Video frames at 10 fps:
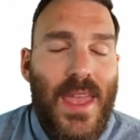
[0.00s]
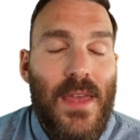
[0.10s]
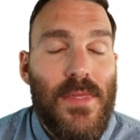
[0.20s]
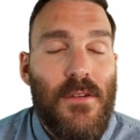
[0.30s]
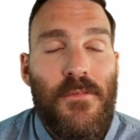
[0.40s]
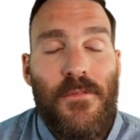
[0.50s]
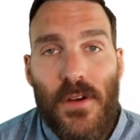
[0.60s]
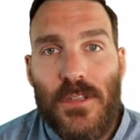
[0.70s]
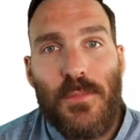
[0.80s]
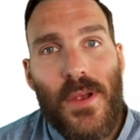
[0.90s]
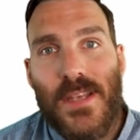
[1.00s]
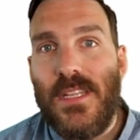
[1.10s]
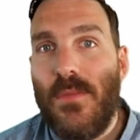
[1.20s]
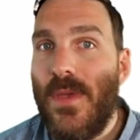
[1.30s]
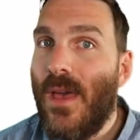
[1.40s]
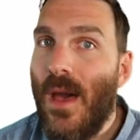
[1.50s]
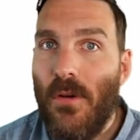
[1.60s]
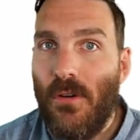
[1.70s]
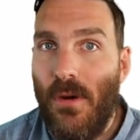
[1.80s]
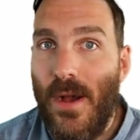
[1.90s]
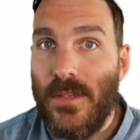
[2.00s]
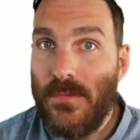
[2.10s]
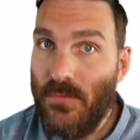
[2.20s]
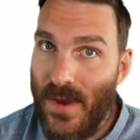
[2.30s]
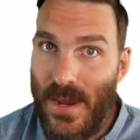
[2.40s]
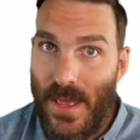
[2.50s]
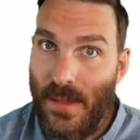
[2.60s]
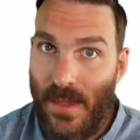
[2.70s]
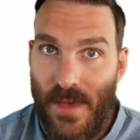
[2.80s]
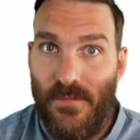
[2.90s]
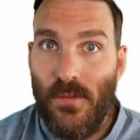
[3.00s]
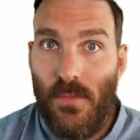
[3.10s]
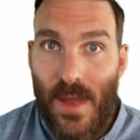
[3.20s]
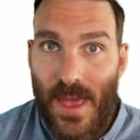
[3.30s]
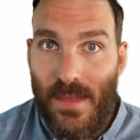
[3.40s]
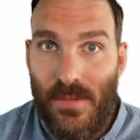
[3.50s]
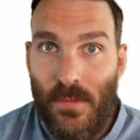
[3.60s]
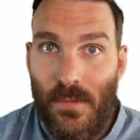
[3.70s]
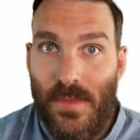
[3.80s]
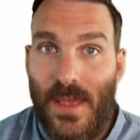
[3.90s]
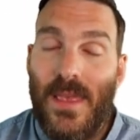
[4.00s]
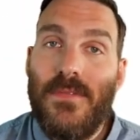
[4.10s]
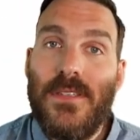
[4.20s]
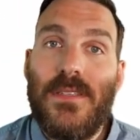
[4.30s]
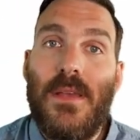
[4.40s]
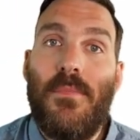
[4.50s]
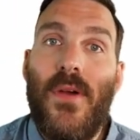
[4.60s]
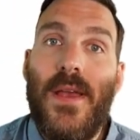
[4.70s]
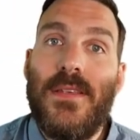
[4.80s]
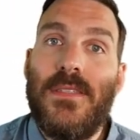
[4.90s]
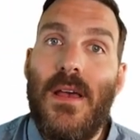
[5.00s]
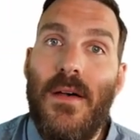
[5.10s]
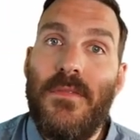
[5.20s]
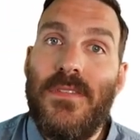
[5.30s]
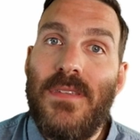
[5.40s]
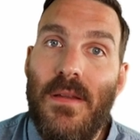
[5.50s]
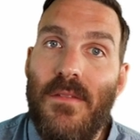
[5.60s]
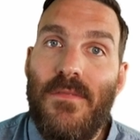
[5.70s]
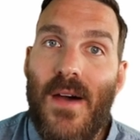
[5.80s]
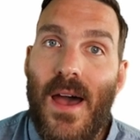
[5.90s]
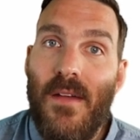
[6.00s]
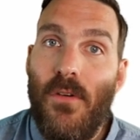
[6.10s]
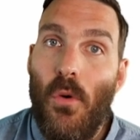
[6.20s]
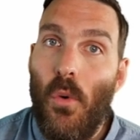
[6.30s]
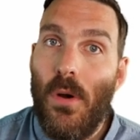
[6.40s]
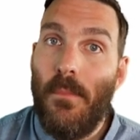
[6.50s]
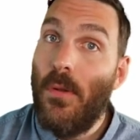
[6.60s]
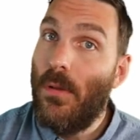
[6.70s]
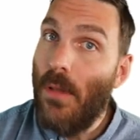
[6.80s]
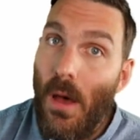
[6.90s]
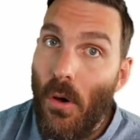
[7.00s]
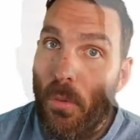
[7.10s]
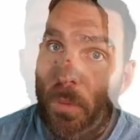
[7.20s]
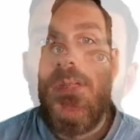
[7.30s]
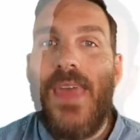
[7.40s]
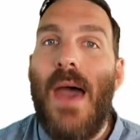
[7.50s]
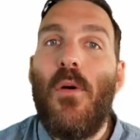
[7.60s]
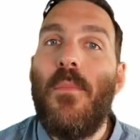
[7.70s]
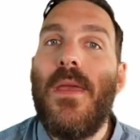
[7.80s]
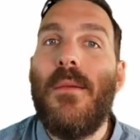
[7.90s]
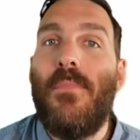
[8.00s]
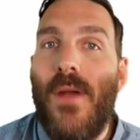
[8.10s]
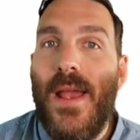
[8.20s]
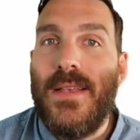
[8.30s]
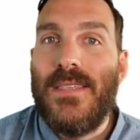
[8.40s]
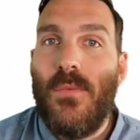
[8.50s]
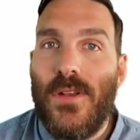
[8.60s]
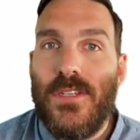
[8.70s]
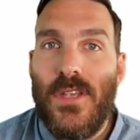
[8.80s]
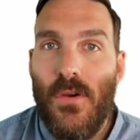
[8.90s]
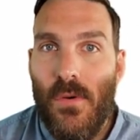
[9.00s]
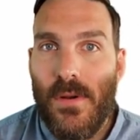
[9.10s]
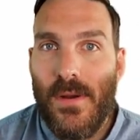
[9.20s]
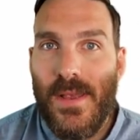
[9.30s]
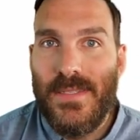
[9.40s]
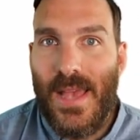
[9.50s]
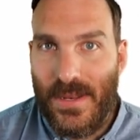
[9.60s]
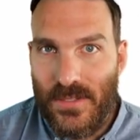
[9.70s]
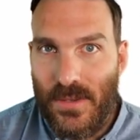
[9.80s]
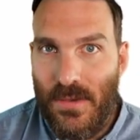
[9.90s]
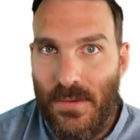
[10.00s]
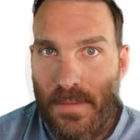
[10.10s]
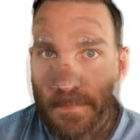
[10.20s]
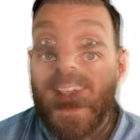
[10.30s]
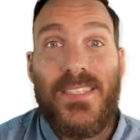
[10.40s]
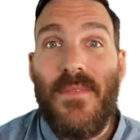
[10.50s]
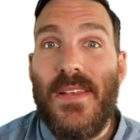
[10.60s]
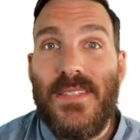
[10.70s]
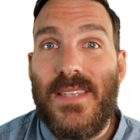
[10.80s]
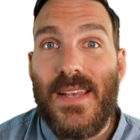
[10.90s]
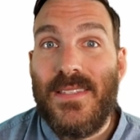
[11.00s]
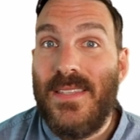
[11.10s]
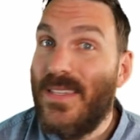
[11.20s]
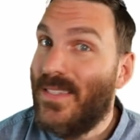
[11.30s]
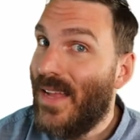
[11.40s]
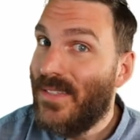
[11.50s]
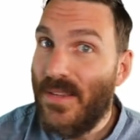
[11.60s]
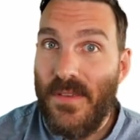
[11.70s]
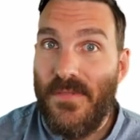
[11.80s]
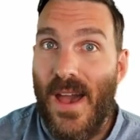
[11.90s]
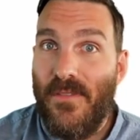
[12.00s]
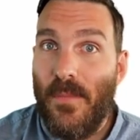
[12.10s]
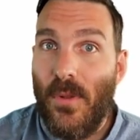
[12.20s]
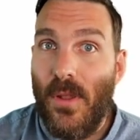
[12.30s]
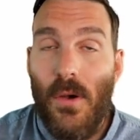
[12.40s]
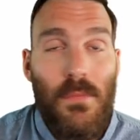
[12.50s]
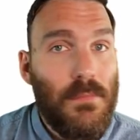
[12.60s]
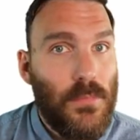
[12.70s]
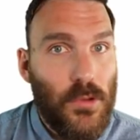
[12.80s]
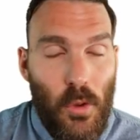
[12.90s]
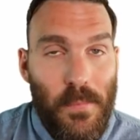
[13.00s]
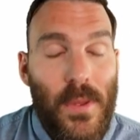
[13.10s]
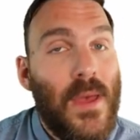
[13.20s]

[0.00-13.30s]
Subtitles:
and the first price that we come across reading left to right that gives us a price of 75 or below, that will be the price at which the order is executed. 76, is that 75 or below? Nope.